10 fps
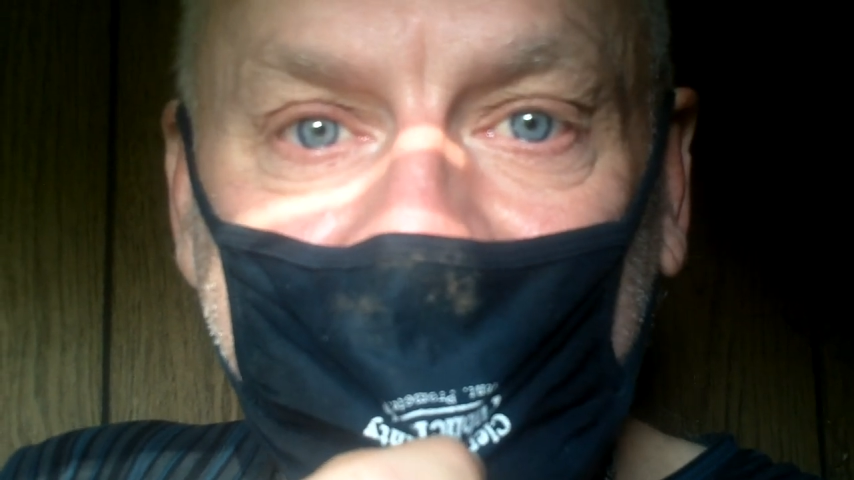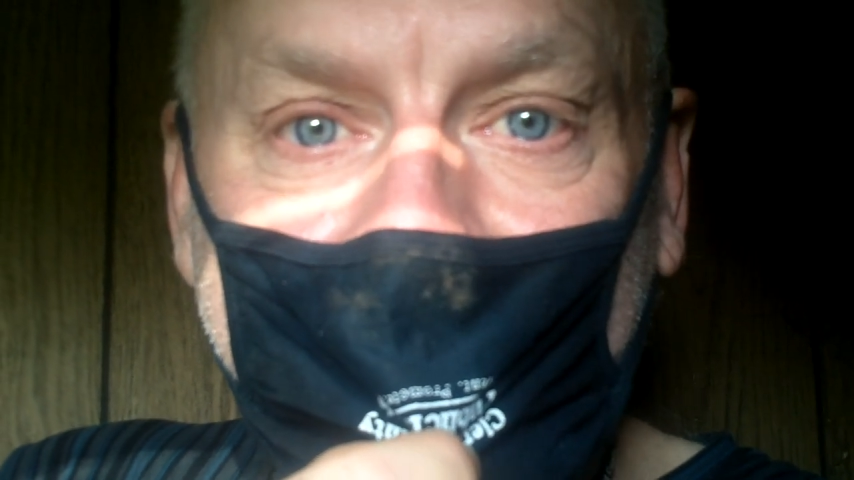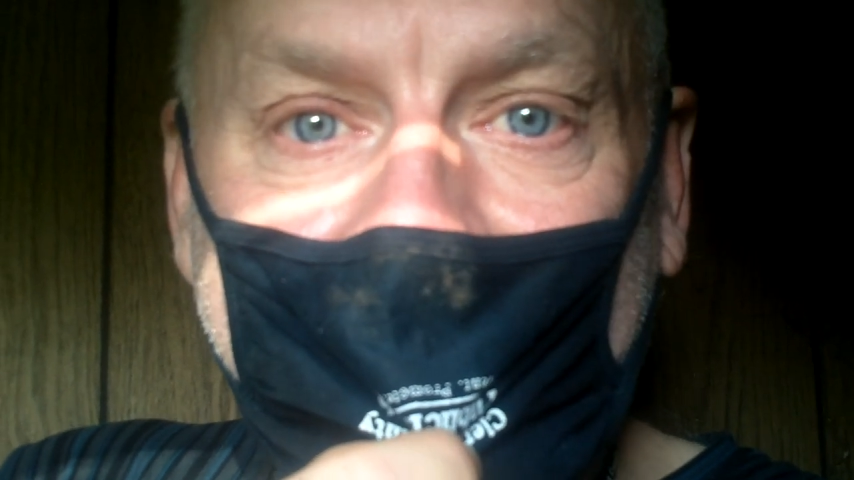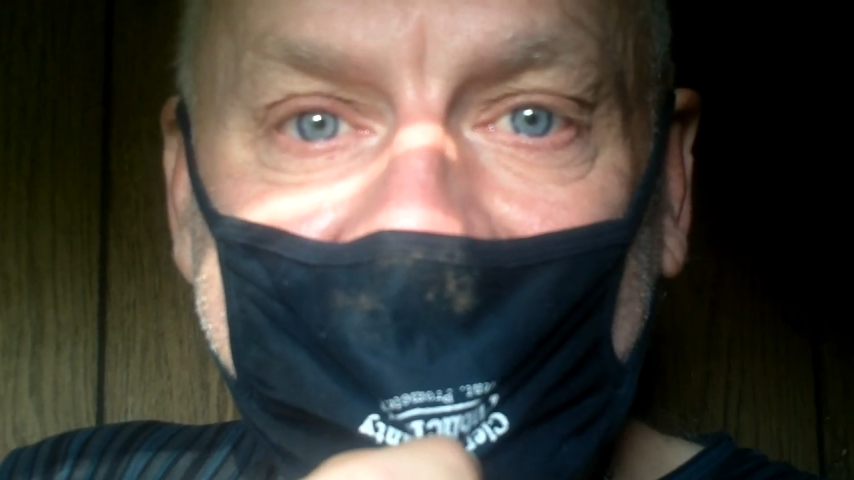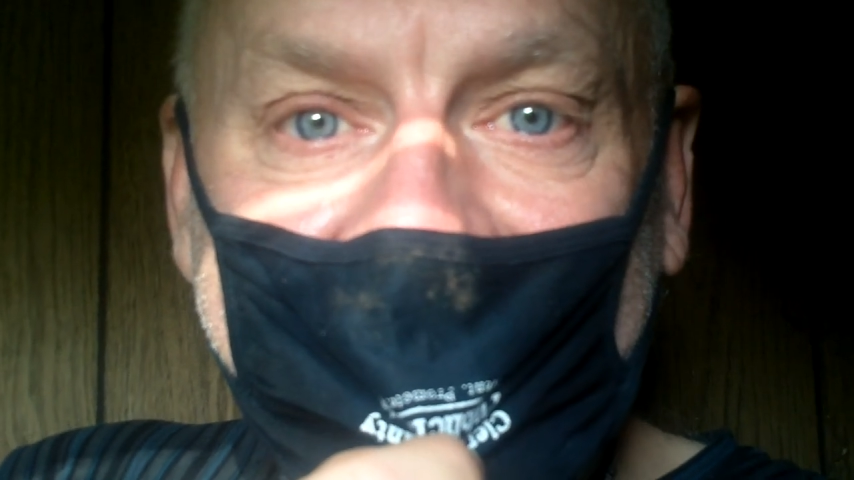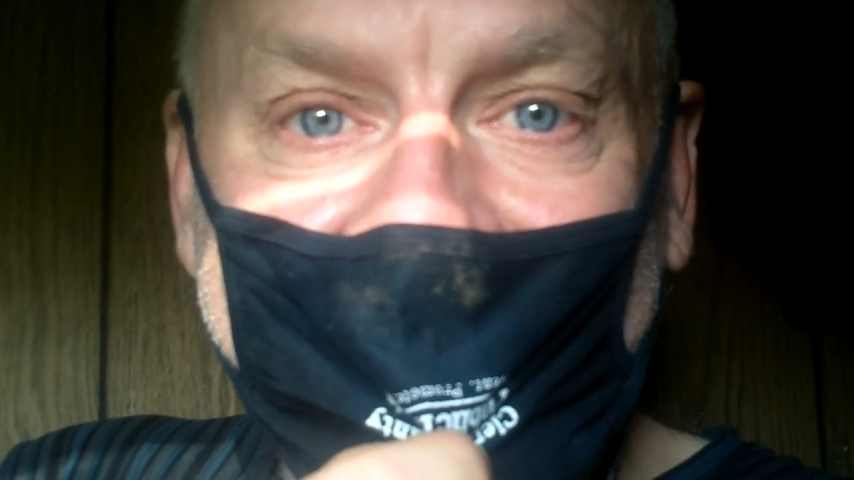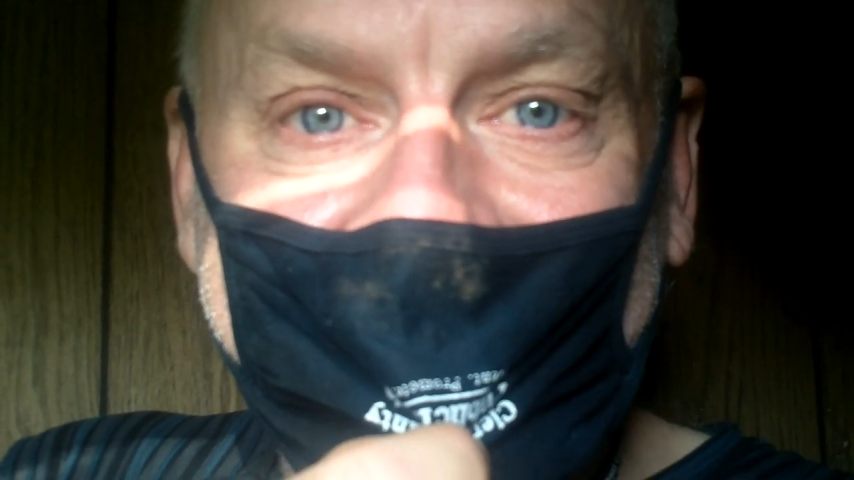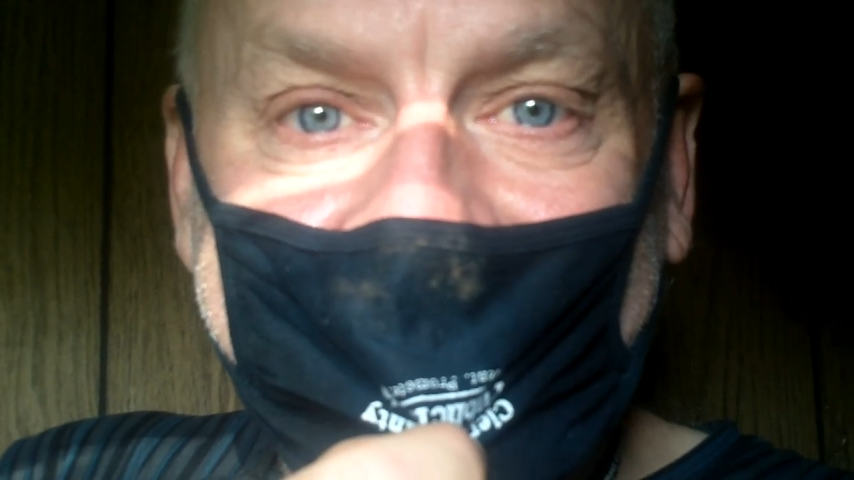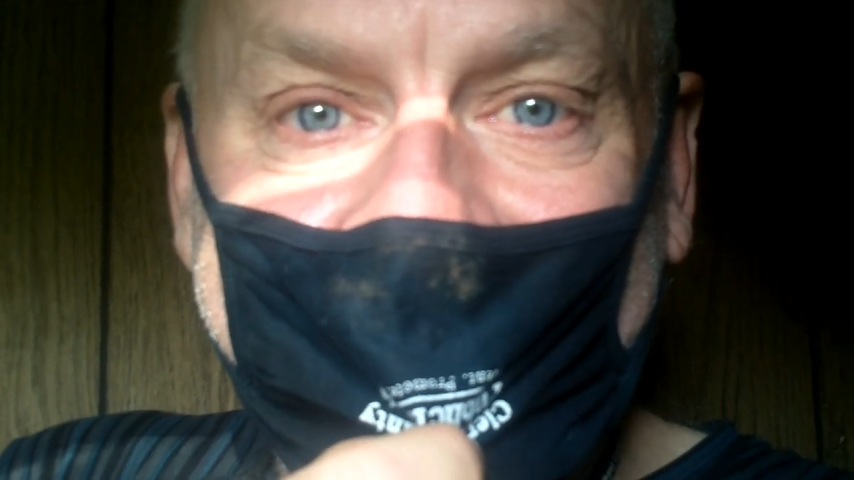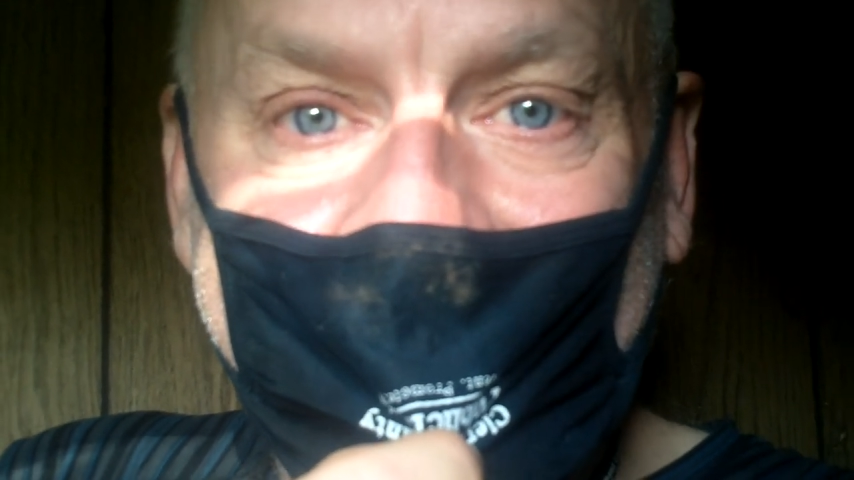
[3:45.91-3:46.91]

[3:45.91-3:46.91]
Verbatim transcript: somebody in the